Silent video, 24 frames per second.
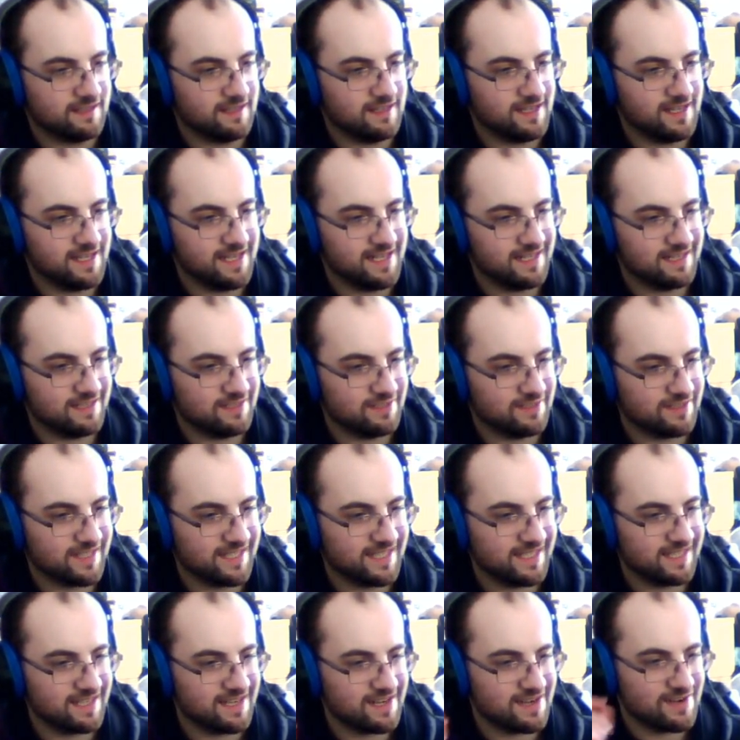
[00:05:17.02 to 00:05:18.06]
Hey, look
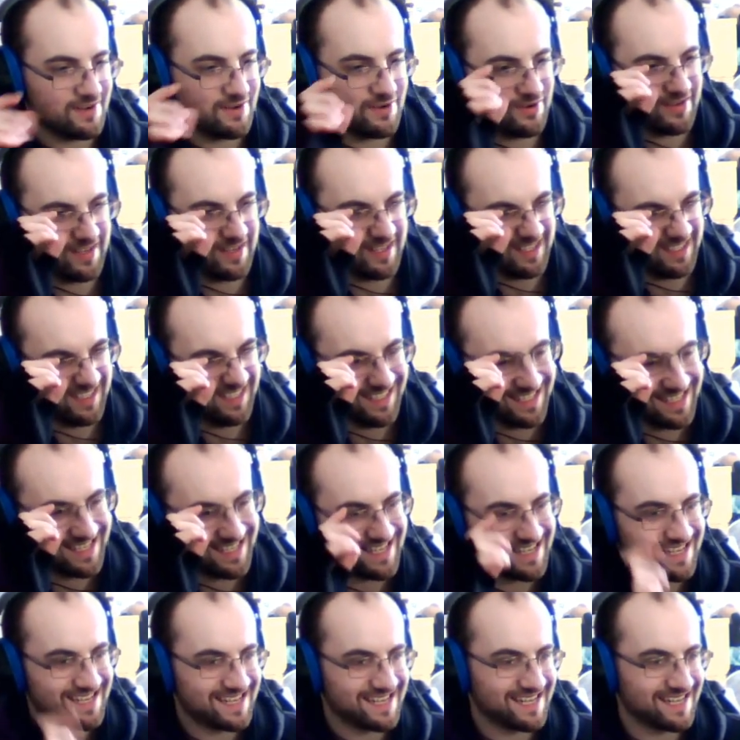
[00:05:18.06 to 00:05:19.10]
at it go!
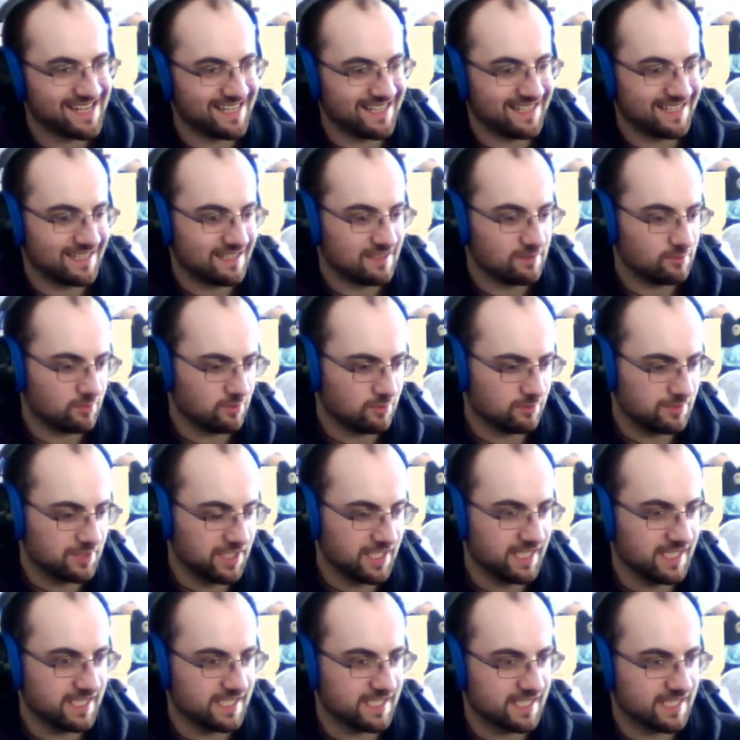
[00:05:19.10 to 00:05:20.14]
Oh,
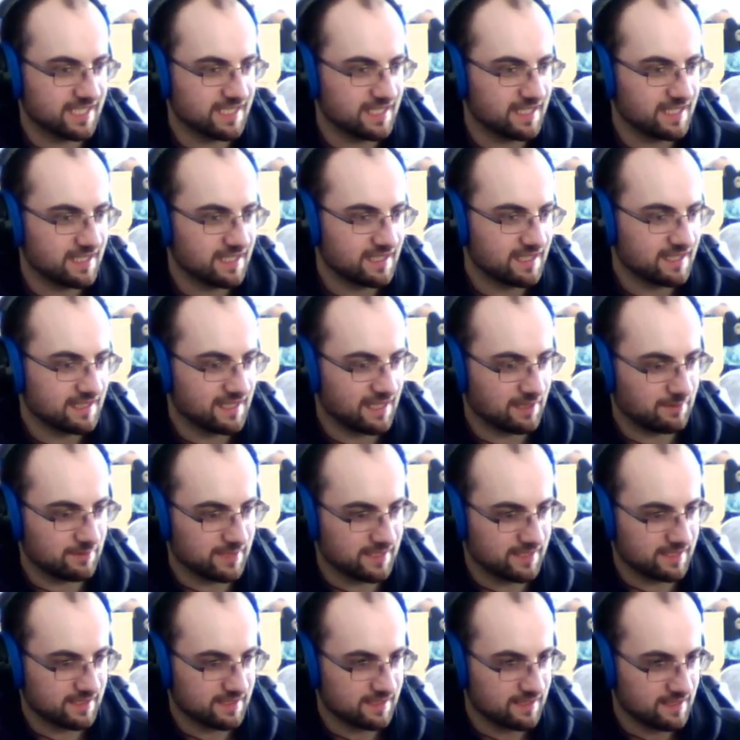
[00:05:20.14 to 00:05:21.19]
jeez. That
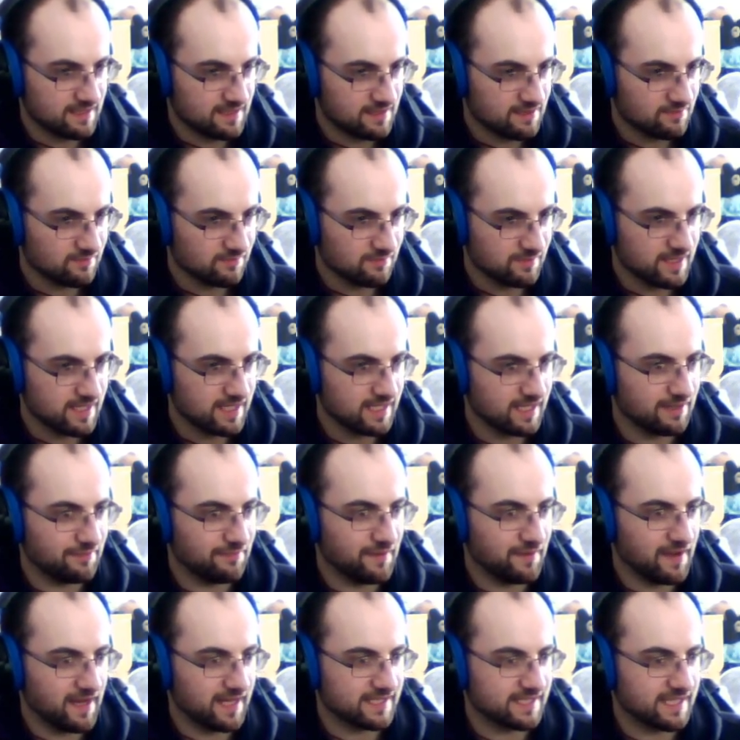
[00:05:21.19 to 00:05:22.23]
was really
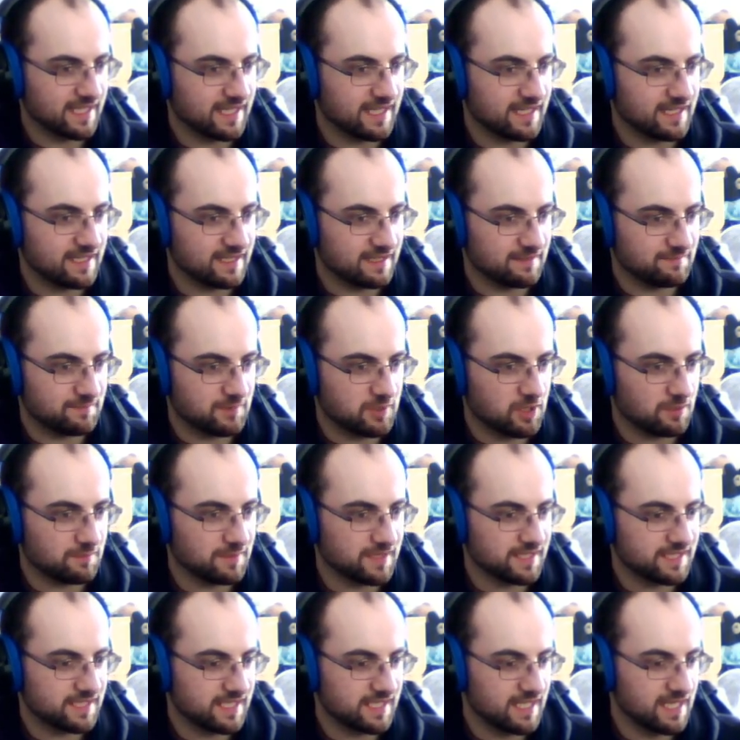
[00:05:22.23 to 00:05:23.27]
fast. The
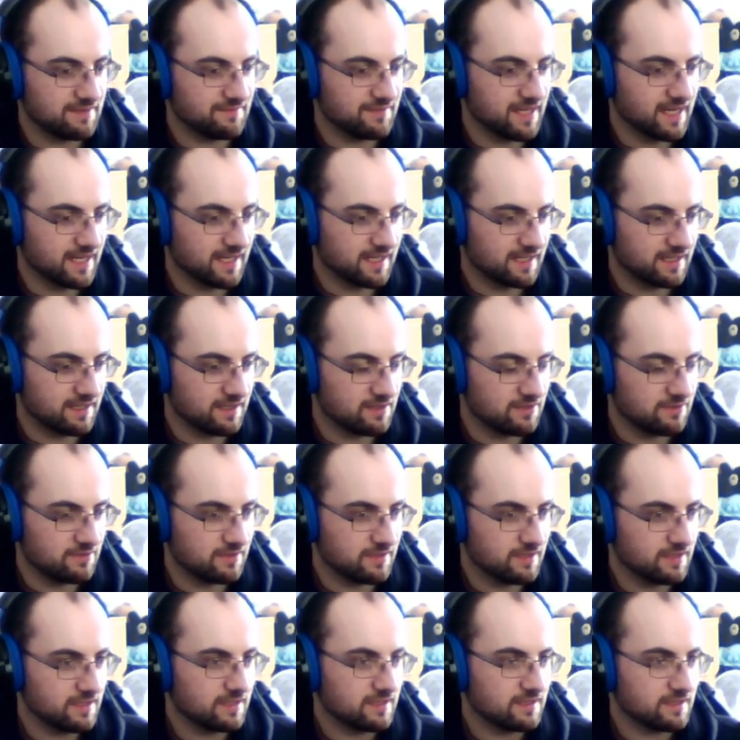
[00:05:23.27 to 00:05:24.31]
goblins didn't even get a
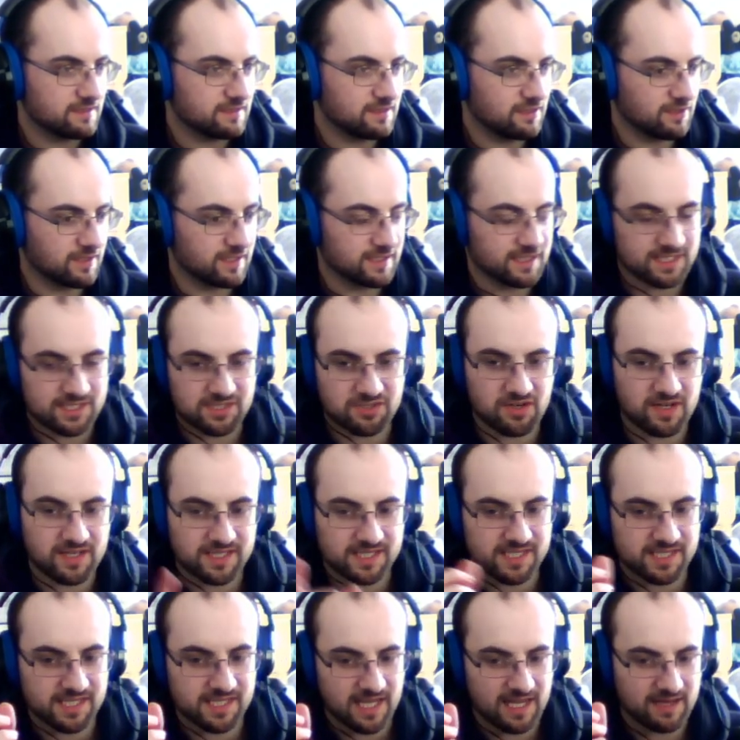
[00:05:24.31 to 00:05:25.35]
go. Alright, let's try
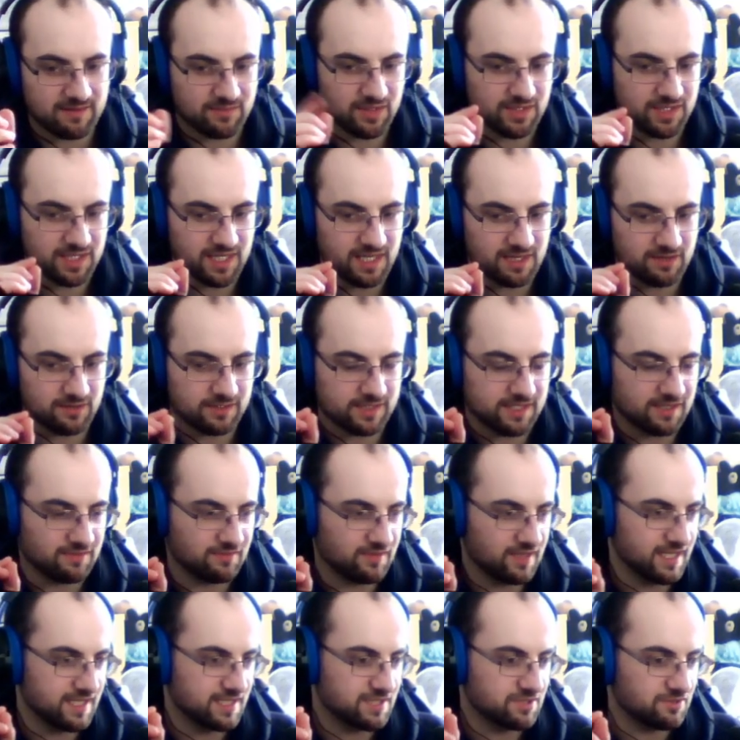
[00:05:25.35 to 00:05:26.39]
this again, but the heroes
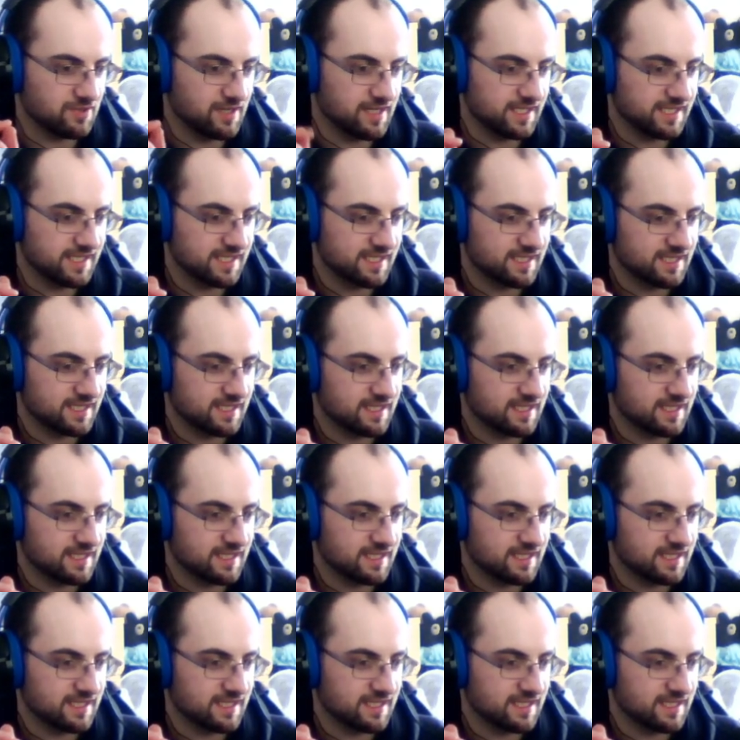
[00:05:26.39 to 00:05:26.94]
have less traits.